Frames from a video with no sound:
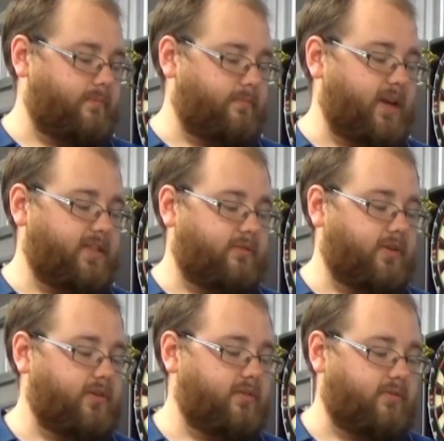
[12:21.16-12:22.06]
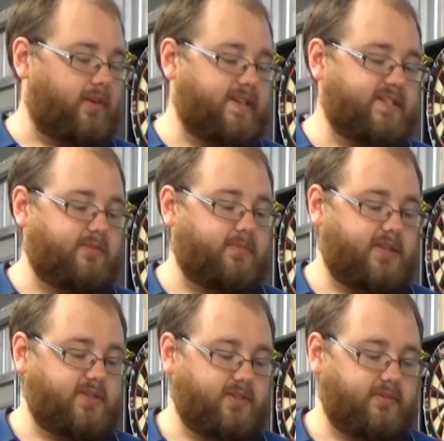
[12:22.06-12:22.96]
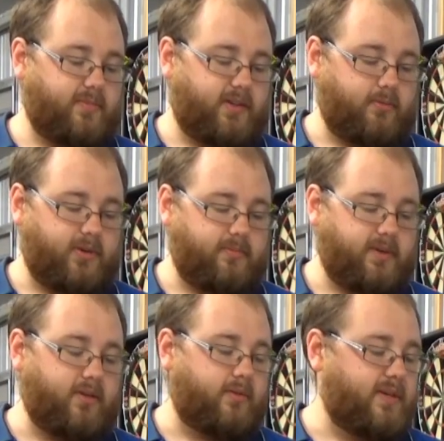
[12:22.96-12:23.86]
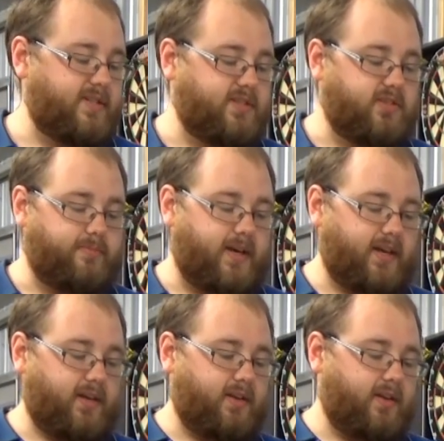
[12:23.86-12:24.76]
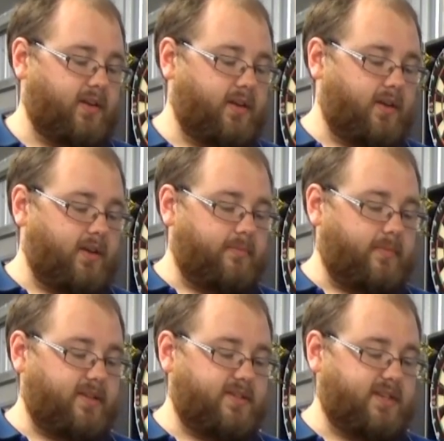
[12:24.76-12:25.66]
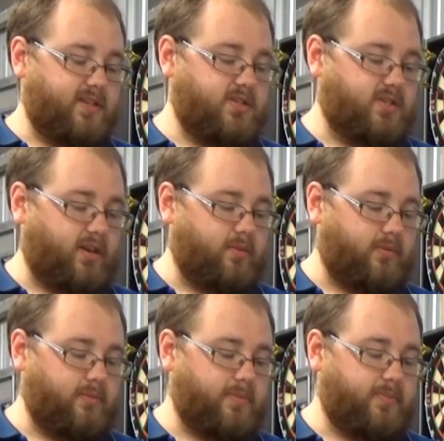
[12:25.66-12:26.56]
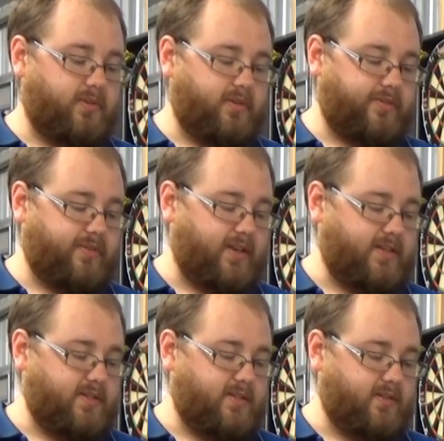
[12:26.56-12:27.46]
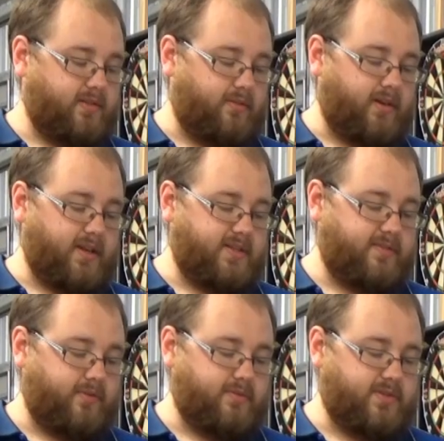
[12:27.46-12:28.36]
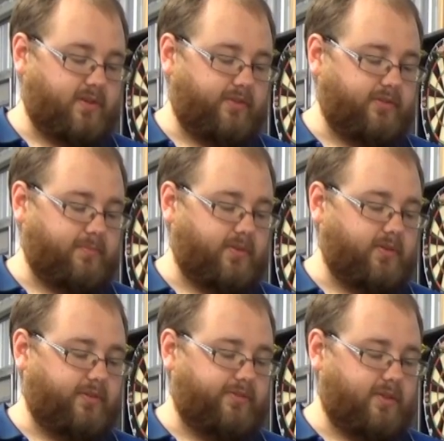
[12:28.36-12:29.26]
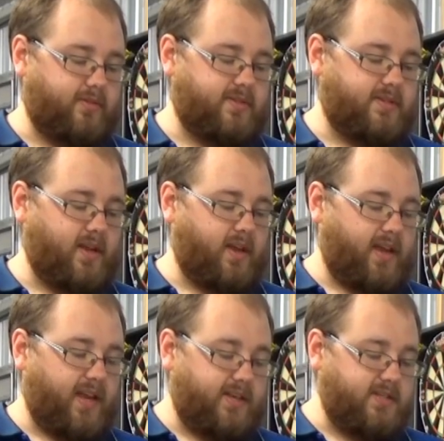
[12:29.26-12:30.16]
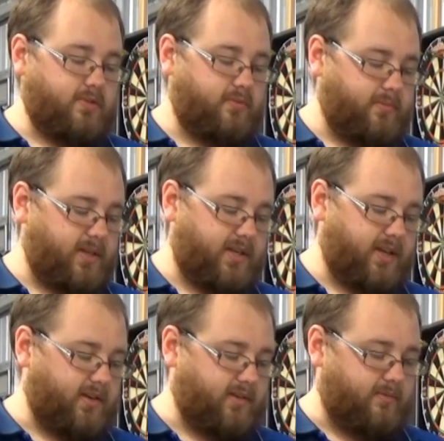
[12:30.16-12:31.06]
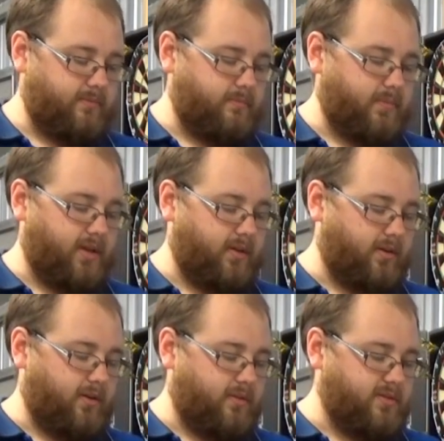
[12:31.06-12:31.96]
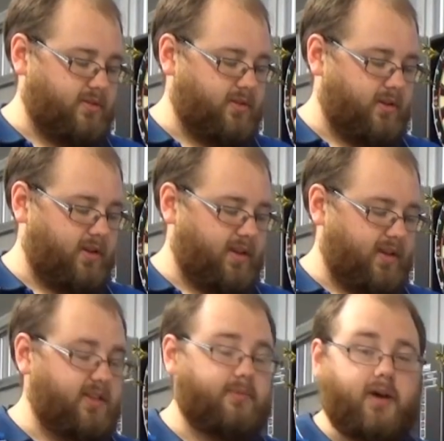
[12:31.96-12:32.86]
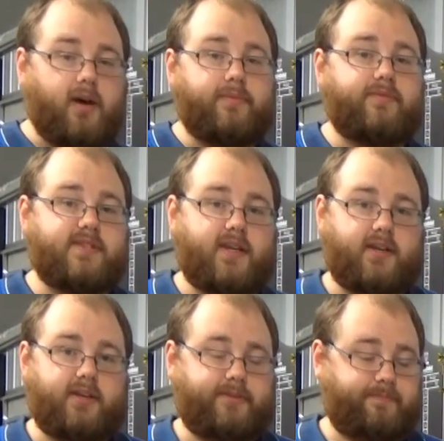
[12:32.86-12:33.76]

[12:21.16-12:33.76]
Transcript: May the road rise to meet you, may the wind be always at your back, may the sun shine warm upon your face, the rains fall soft upon your fields, and until we meet again, may God hold you in the palm of his hand.